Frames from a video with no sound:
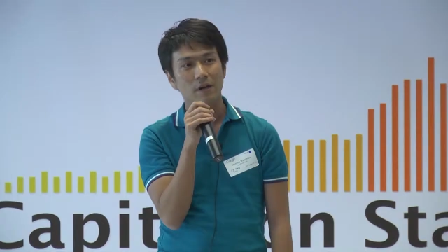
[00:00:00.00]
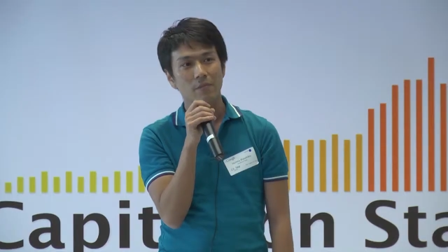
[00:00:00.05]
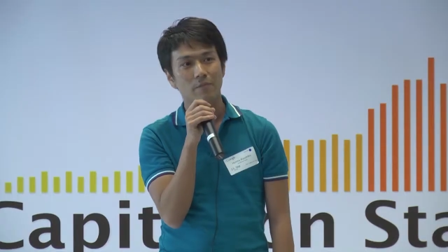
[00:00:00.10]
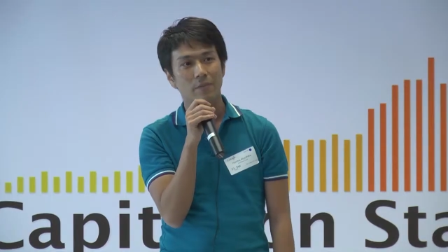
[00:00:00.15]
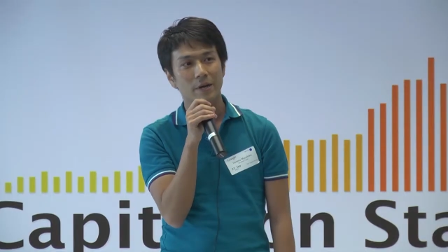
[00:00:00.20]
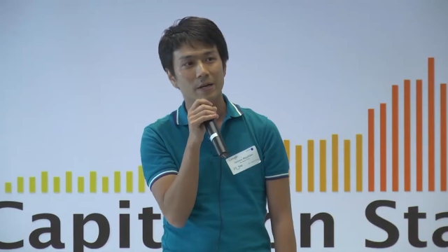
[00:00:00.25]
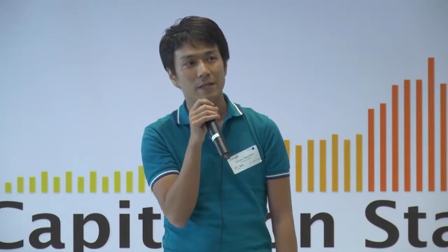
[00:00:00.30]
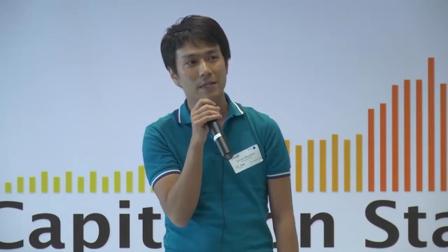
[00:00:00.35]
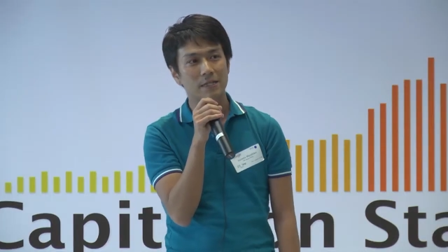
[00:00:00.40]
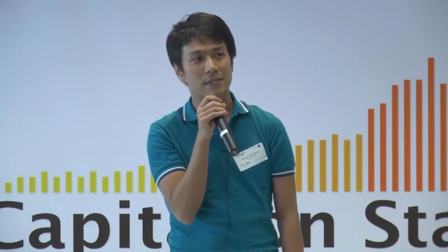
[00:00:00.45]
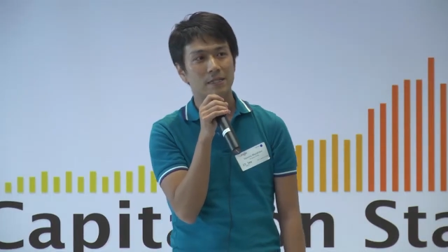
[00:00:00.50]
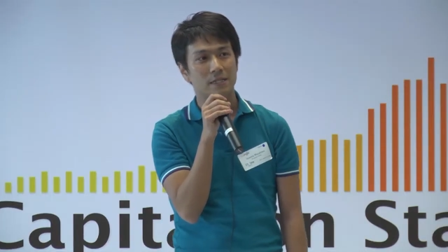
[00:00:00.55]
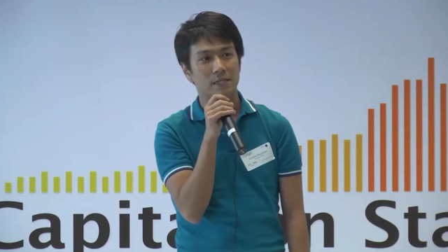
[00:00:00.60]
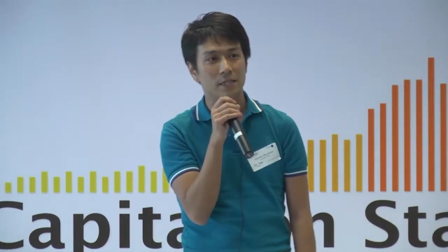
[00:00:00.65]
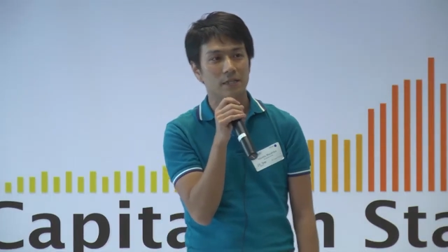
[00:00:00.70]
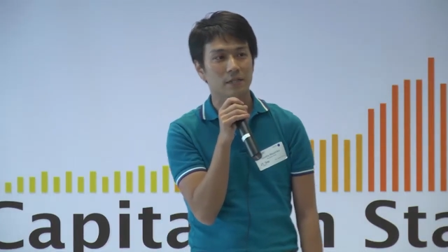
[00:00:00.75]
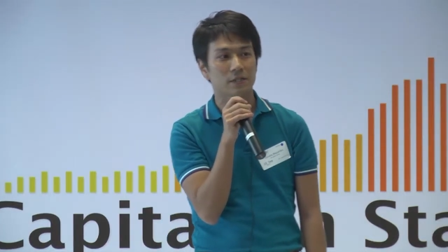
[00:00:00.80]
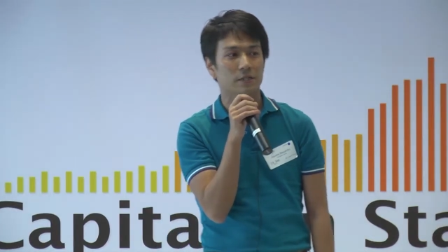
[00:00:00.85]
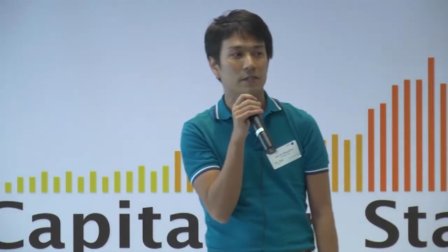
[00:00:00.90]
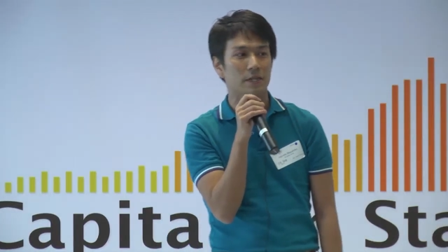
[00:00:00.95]
very
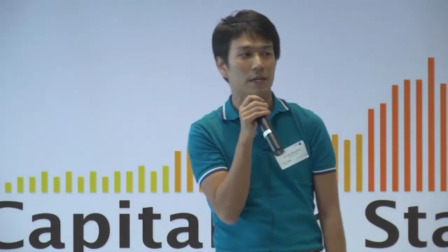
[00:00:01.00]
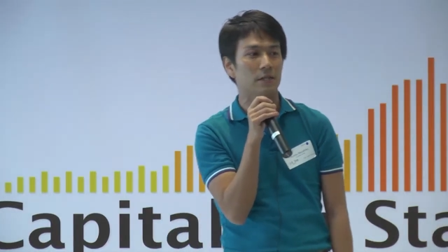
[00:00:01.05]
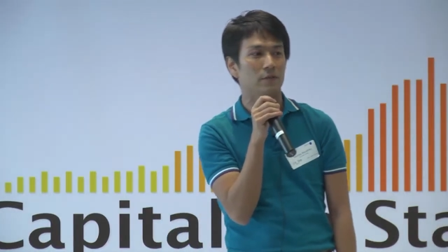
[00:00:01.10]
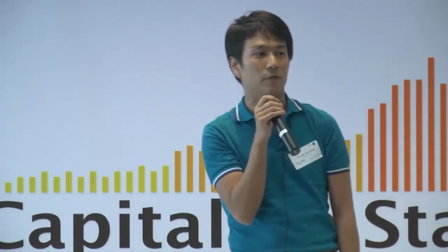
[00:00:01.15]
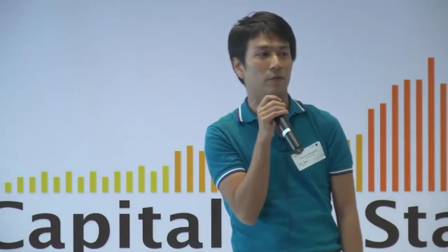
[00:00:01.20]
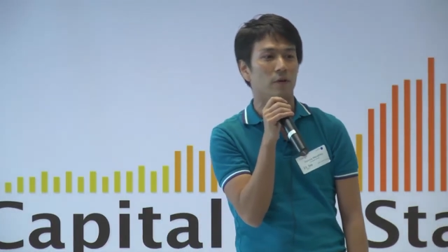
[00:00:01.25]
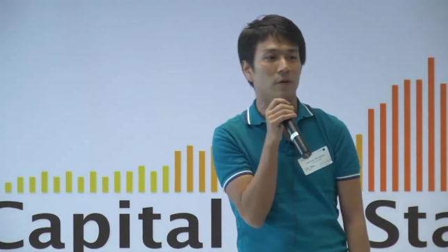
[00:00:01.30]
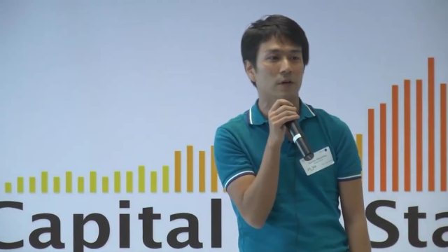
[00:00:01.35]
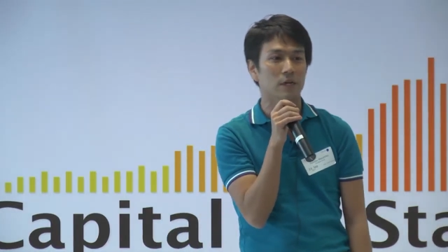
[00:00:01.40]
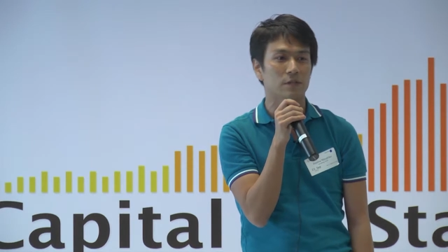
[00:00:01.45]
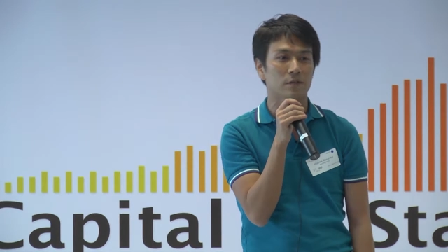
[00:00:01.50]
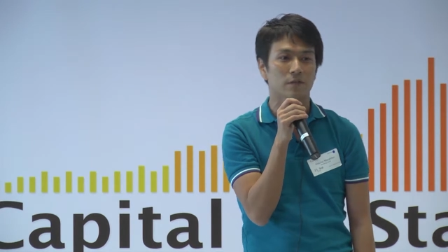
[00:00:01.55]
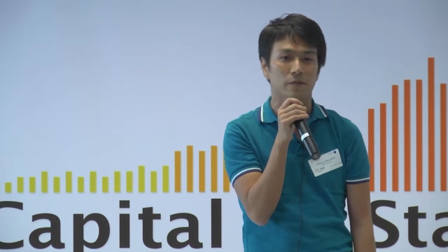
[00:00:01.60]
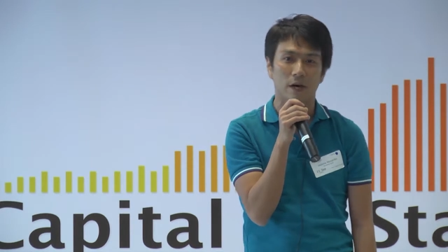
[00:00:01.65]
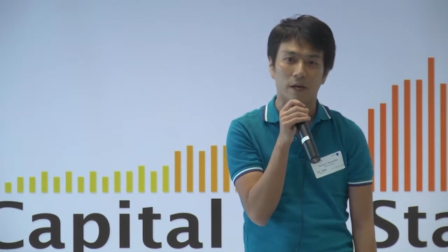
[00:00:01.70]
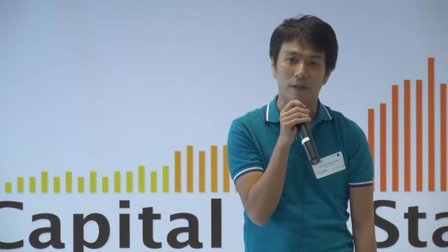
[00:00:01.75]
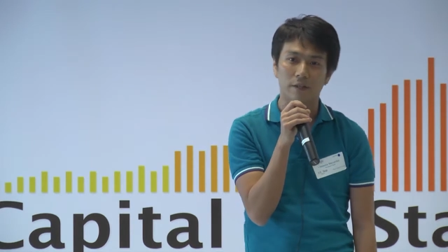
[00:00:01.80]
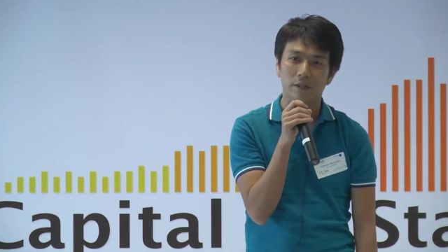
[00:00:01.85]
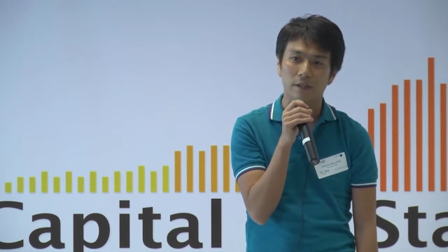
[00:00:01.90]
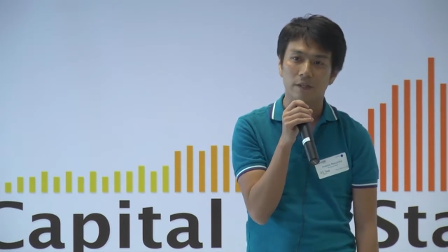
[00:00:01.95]
seed stage focused
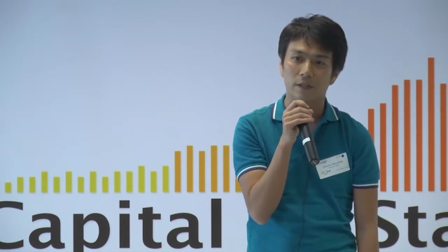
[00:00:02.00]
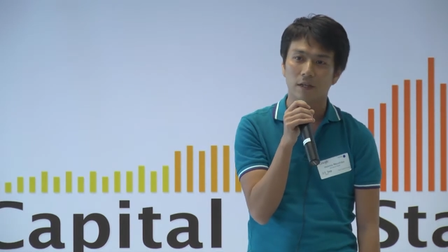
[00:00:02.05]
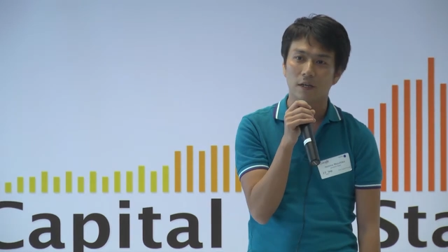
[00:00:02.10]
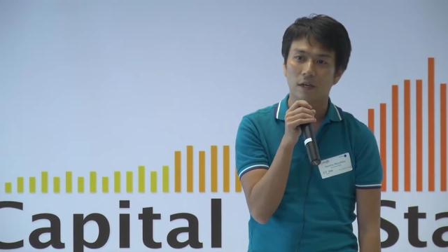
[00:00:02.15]
fund,